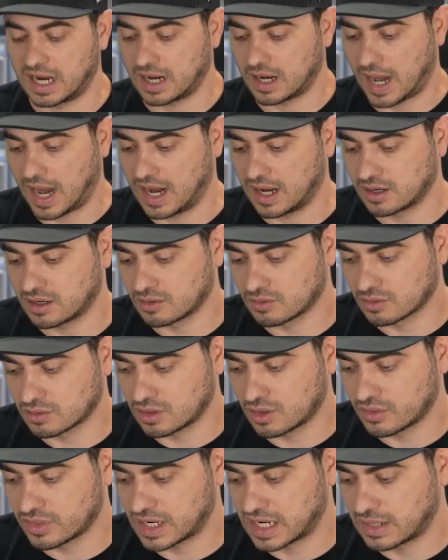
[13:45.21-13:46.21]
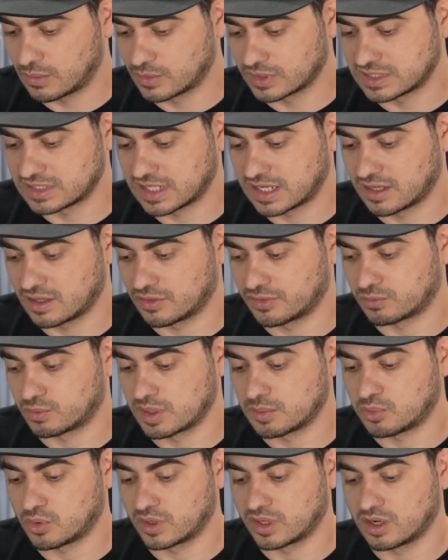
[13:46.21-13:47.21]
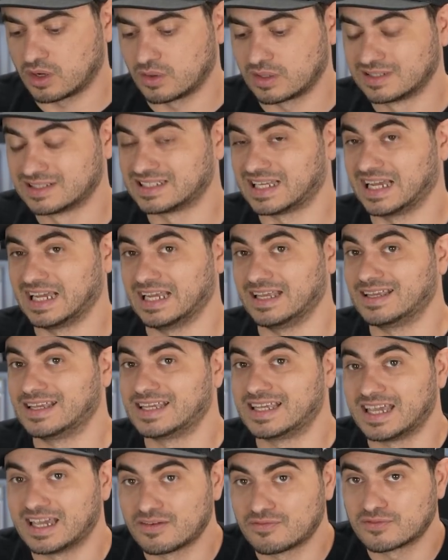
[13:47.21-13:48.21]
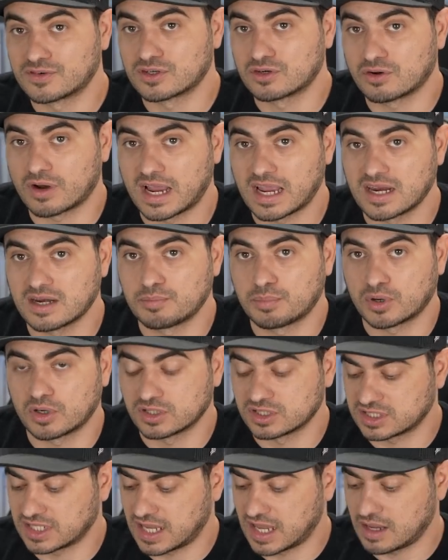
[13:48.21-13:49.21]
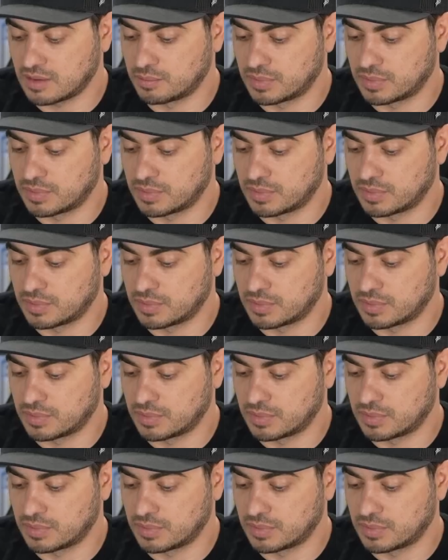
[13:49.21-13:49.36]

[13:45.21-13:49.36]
I don't know that I would say a 3.0 is a gift grade per se,